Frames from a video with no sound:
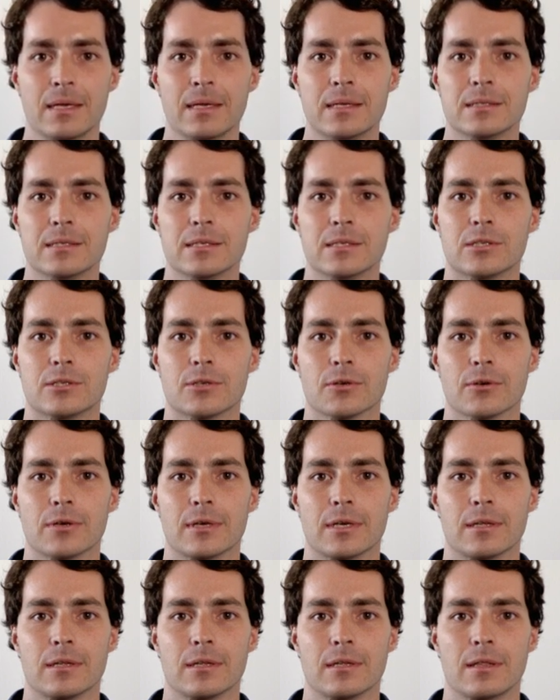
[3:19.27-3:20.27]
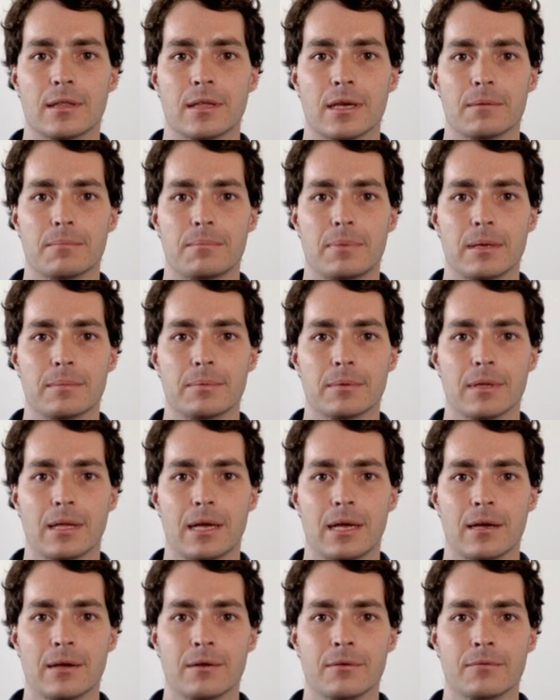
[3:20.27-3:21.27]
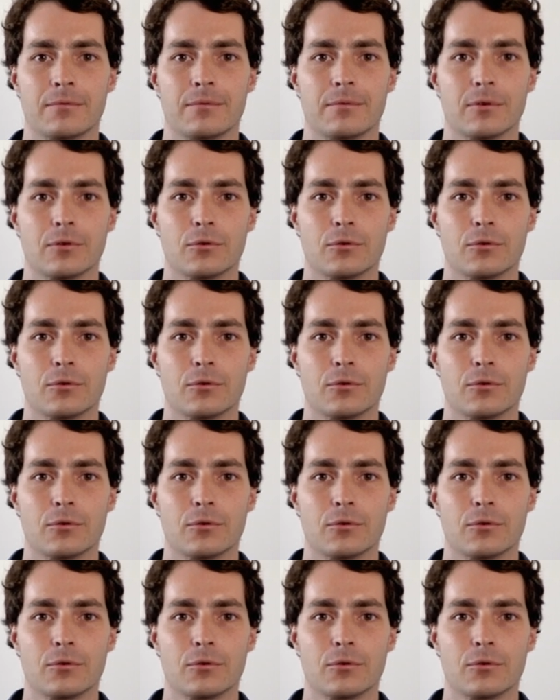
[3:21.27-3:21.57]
it's ensuring that people have